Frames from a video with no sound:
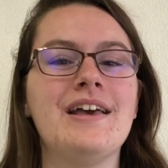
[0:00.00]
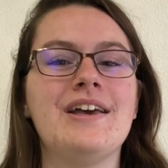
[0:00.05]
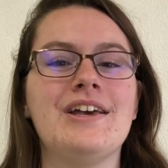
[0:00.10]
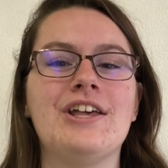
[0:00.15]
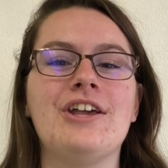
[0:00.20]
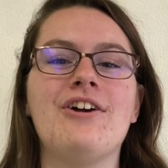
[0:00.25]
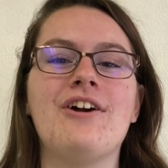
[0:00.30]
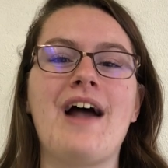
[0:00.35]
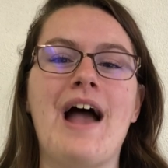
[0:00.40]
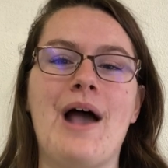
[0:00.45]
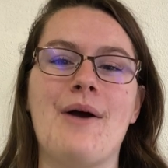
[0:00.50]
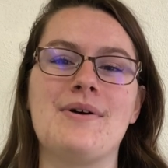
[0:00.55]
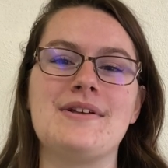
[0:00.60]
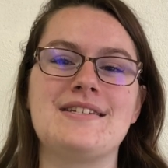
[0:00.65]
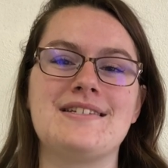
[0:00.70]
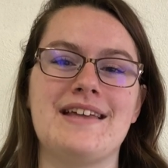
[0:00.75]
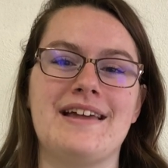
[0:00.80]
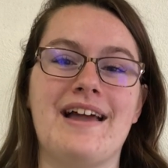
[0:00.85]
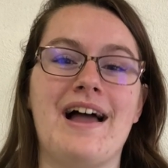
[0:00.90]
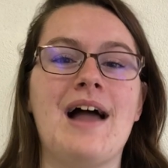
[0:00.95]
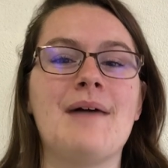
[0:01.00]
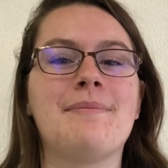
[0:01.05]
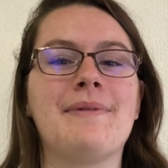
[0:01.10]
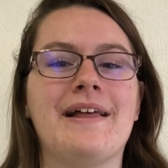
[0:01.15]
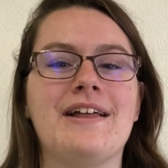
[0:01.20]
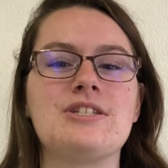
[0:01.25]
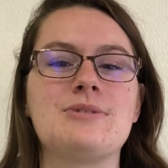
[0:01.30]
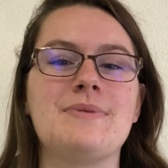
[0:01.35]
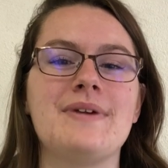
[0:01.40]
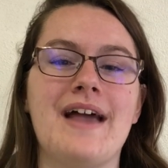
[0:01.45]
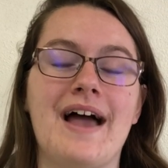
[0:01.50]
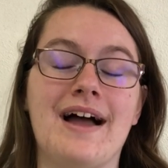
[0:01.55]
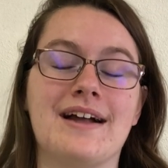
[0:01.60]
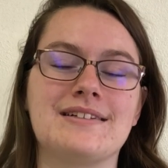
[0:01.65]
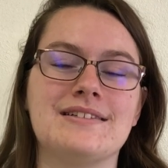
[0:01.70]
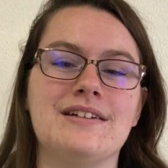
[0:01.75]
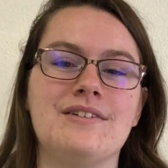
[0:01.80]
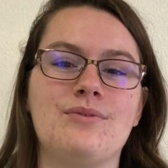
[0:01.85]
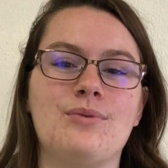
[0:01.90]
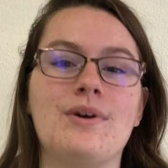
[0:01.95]
Here at Iowa State, I plan to be
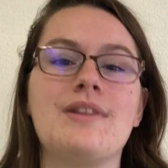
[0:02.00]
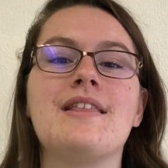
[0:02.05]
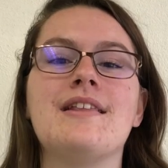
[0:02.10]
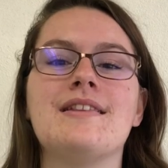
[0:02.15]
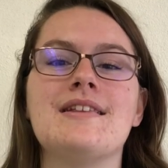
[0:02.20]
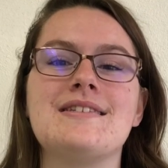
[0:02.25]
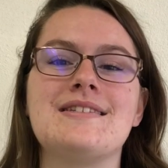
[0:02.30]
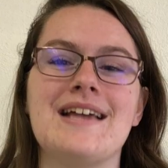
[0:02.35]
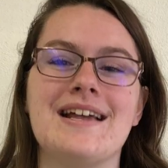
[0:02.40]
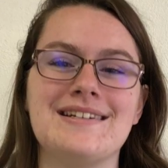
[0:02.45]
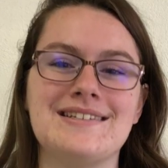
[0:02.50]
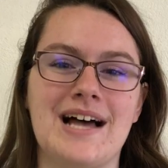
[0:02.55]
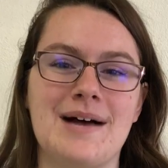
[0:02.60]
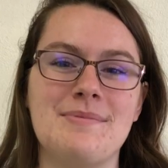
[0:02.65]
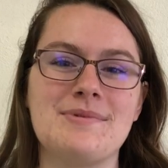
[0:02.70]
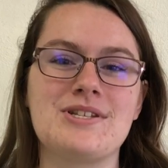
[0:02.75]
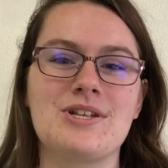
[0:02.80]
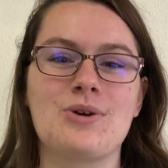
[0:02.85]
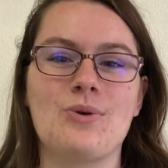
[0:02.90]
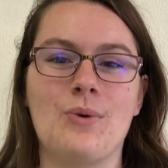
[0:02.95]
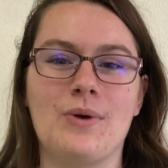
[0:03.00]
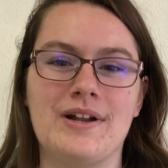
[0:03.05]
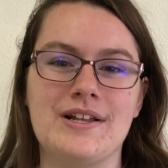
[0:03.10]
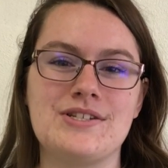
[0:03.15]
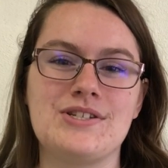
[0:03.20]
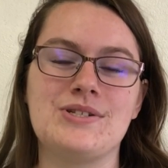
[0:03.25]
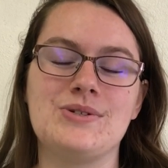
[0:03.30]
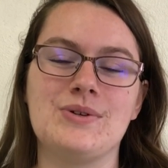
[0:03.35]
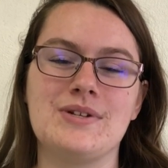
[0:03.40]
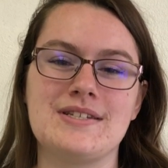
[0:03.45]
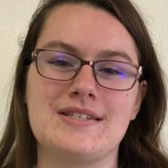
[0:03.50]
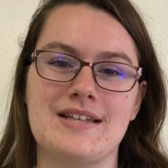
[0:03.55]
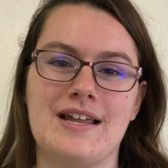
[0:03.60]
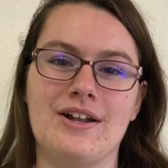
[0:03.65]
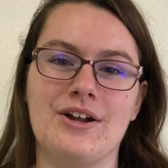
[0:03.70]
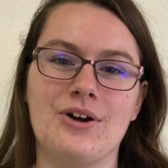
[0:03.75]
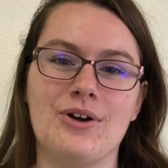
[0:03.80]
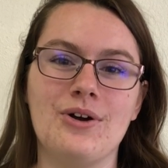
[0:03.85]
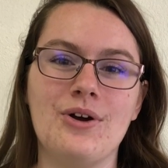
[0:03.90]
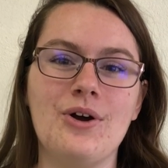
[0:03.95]
active within the St. Thomas Aquinas Student
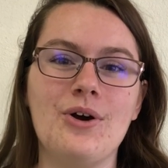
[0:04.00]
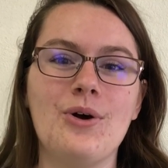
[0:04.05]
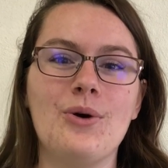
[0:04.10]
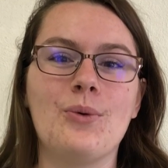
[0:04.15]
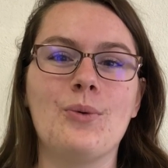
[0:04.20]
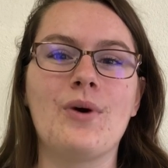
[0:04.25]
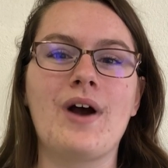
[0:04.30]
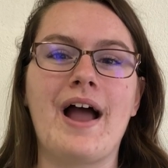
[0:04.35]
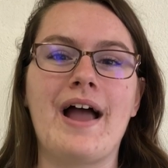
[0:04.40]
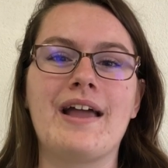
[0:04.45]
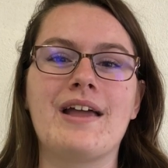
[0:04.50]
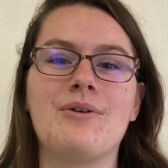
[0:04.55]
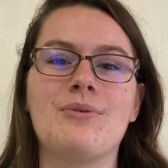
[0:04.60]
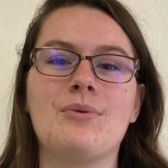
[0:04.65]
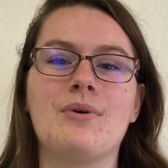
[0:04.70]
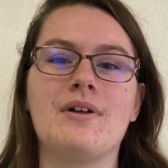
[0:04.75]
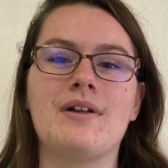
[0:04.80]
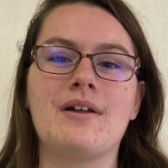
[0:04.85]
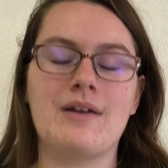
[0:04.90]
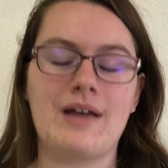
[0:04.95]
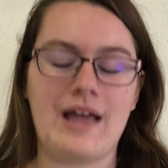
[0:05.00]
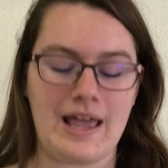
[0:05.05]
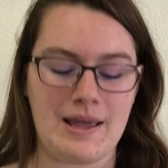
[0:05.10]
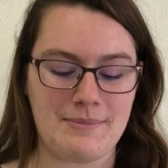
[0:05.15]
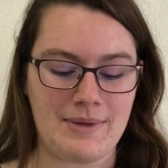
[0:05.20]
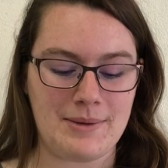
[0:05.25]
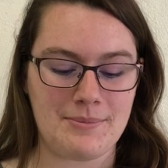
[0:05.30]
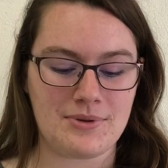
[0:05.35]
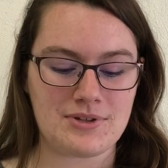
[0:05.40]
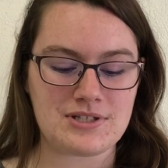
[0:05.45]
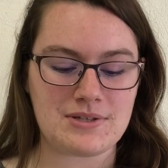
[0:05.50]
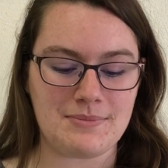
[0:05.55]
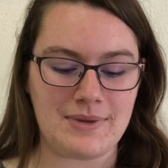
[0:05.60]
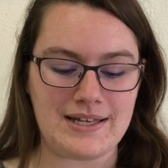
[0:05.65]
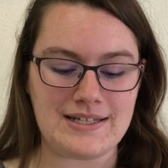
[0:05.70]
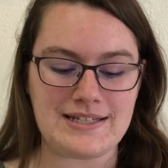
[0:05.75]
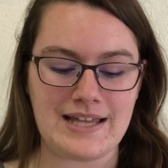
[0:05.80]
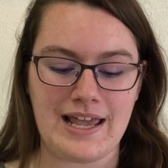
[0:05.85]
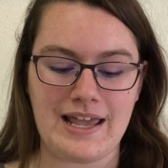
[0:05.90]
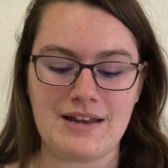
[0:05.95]
Center, where I am able to
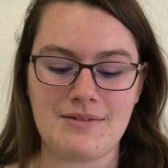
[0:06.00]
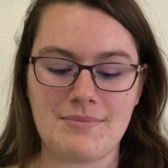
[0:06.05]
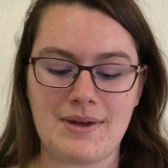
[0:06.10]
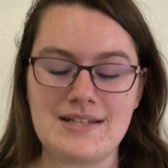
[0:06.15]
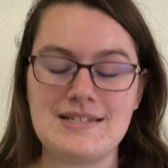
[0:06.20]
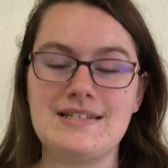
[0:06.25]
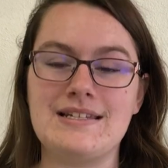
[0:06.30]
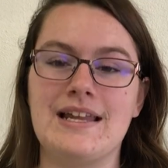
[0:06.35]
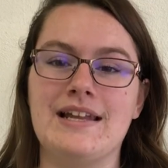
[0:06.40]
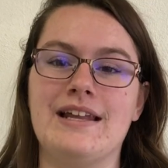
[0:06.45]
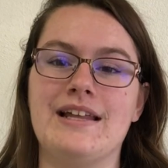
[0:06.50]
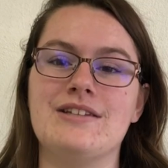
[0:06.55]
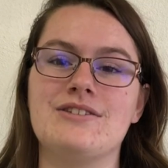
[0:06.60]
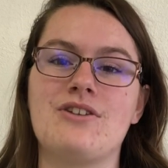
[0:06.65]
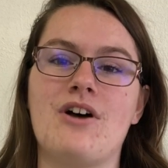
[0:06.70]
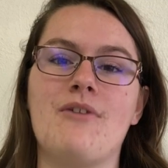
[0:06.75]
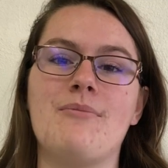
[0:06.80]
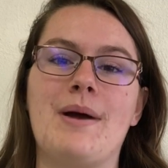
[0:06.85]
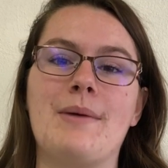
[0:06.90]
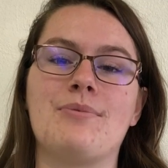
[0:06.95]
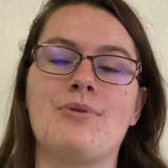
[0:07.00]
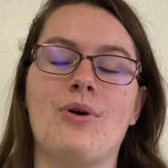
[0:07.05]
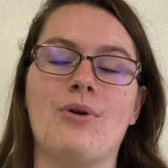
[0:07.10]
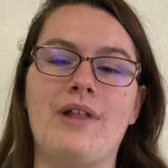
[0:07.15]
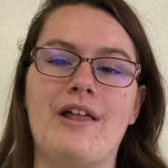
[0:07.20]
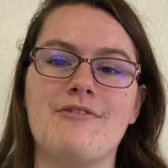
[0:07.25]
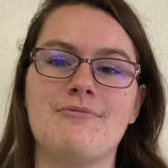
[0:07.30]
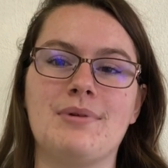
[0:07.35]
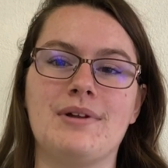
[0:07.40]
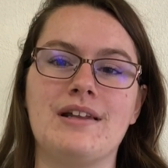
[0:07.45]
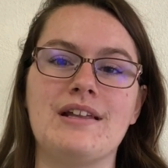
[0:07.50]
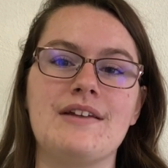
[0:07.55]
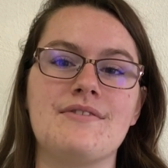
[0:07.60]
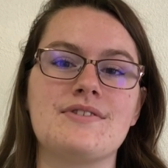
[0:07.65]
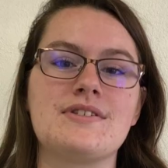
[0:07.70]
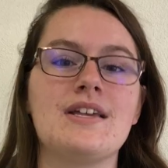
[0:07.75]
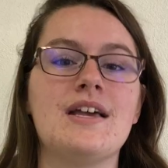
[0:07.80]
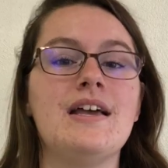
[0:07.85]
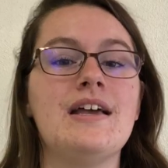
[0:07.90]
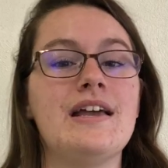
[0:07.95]
maintain my standings of my pro-life
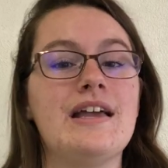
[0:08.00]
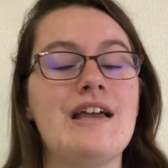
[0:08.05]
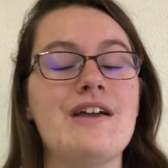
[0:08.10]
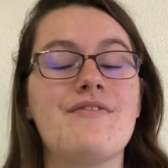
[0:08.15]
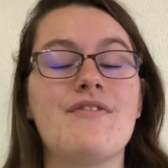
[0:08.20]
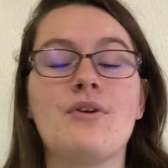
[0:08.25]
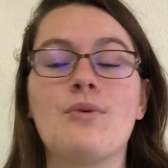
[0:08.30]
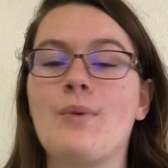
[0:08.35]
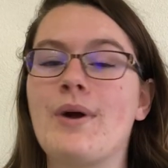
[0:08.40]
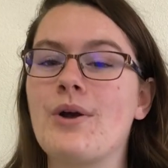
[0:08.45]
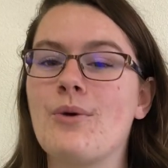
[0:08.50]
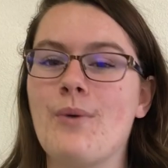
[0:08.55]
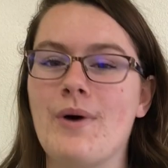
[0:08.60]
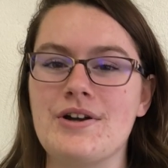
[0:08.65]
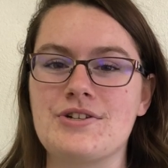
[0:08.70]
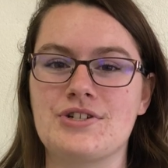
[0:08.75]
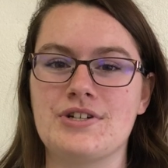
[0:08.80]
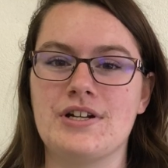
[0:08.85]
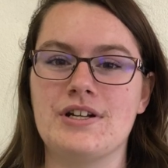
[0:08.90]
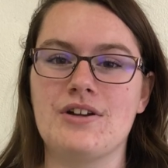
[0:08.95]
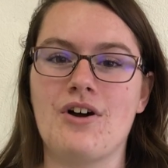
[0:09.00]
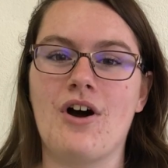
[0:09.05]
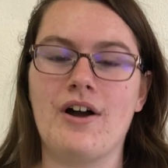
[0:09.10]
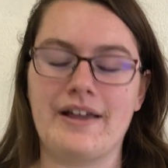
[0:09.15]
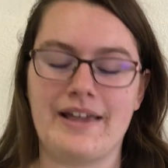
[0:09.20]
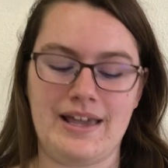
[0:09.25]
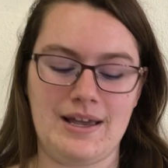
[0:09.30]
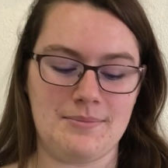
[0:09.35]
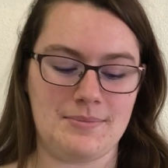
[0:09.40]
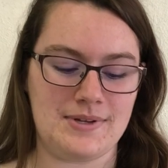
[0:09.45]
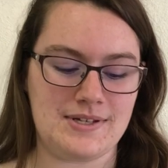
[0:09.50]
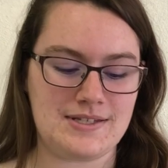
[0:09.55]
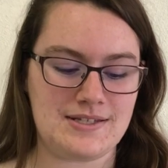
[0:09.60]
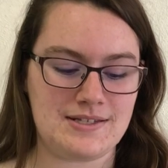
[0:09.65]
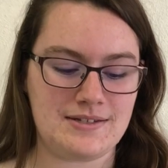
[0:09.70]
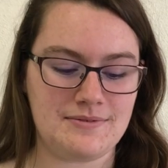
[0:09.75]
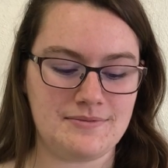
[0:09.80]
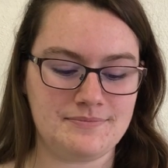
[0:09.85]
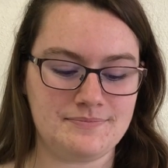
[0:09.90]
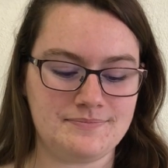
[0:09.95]
beliefs if and when questioned on
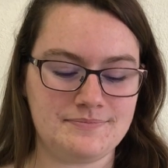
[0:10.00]
campus.